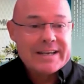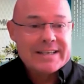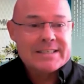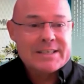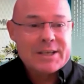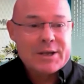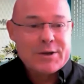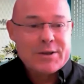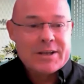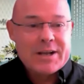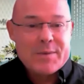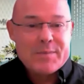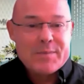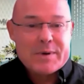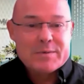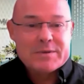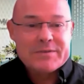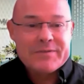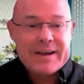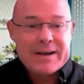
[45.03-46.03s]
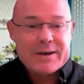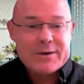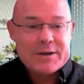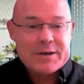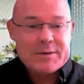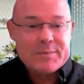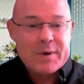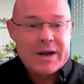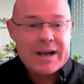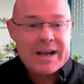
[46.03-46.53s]
So the company was
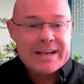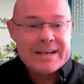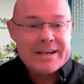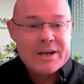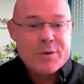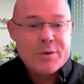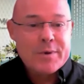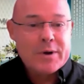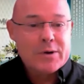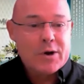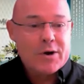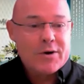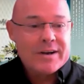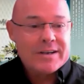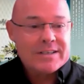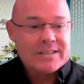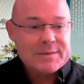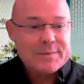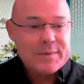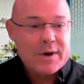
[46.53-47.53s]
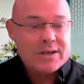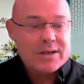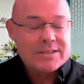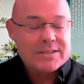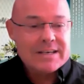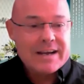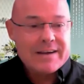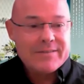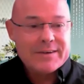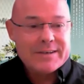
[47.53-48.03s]
founded by Nobel laureate Sir
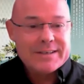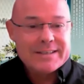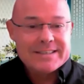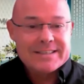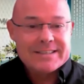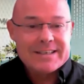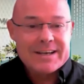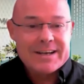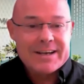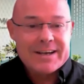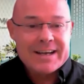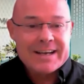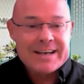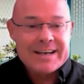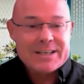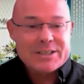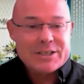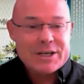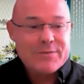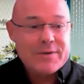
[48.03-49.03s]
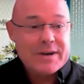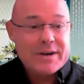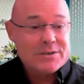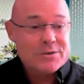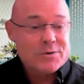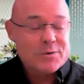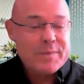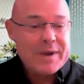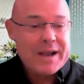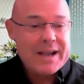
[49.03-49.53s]
Martin Evans uh, and Ajan
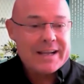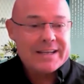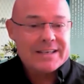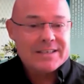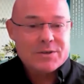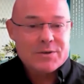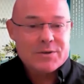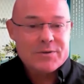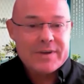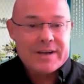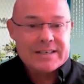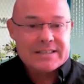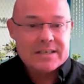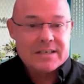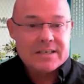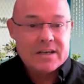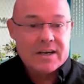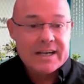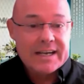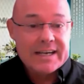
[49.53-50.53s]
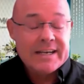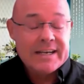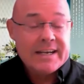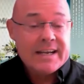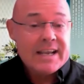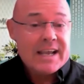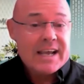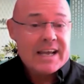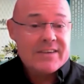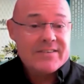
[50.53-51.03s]
Reginald back in 2009,
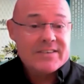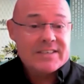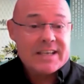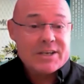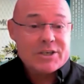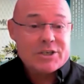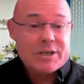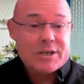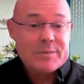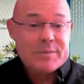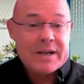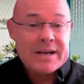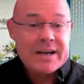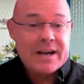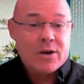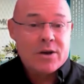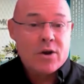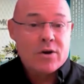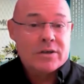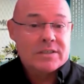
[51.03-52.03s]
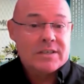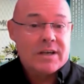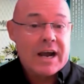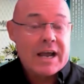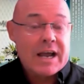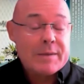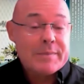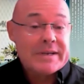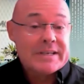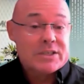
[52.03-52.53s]
and they essentially spent a long
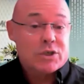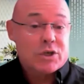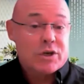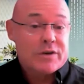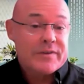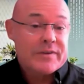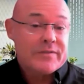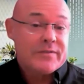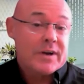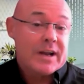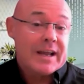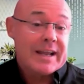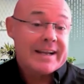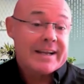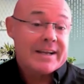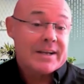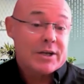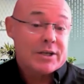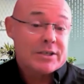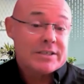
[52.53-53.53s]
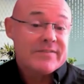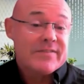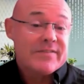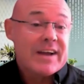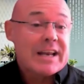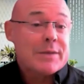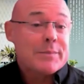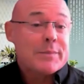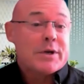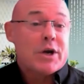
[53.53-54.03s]
time in sort of, if you like, a uh,
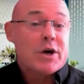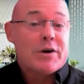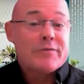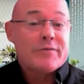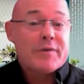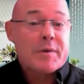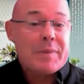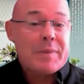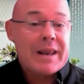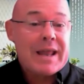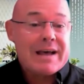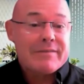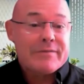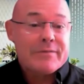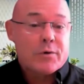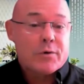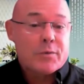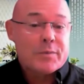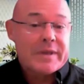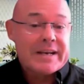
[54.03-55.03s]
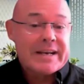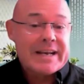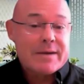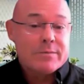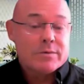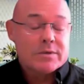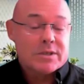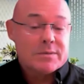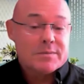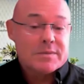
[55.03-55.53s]
development of a platform that
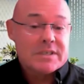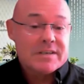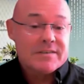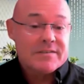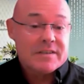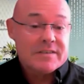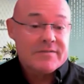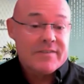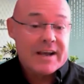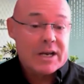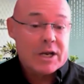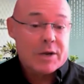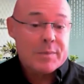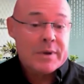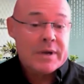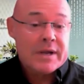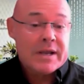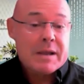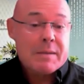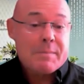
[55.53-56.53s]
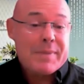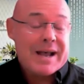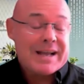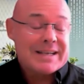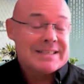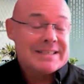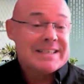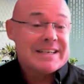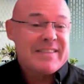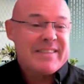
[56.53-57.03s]
enables them to develop
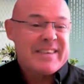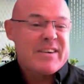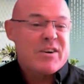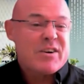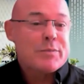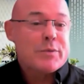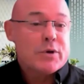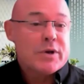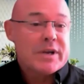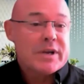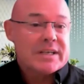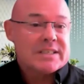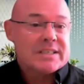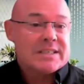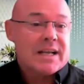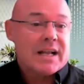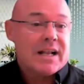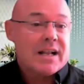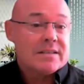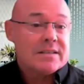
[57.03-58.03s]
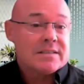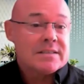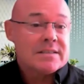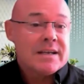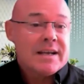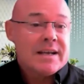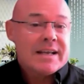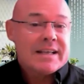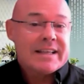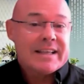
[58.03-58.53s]
patented therapeutic cells
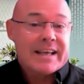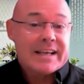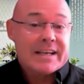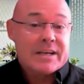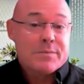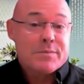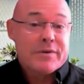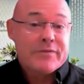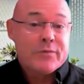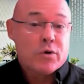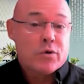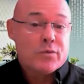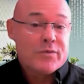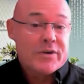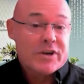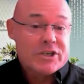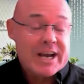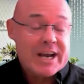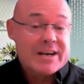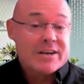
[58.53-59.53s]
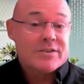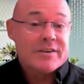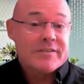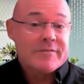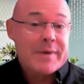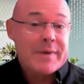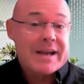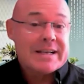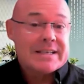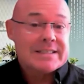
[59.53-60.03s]
that can perform regenerative
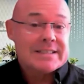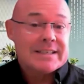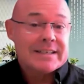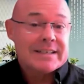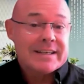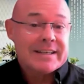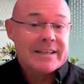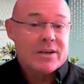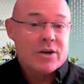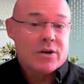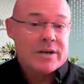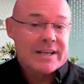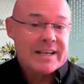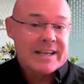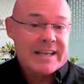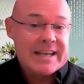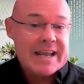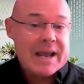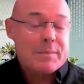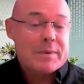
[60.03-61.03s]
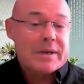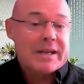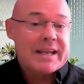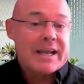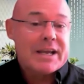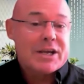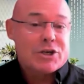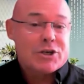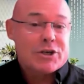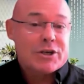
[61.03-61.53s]
medicine. And the kind of key
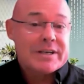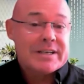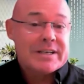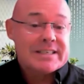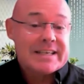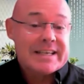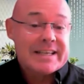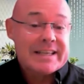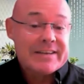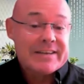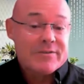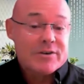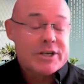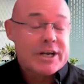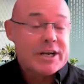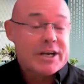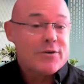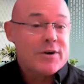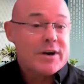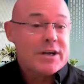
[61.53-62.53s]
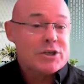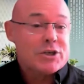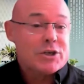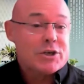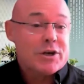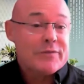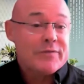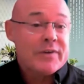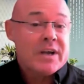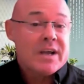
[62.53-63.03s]
application is in the regeneration
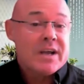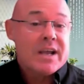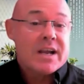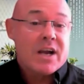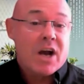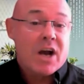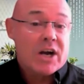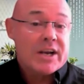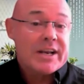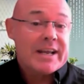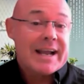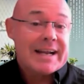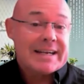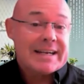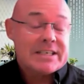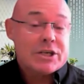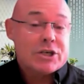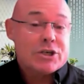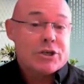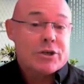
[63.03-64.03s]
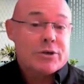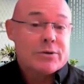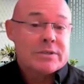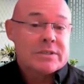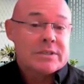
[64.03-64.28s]
of cardiac tissue.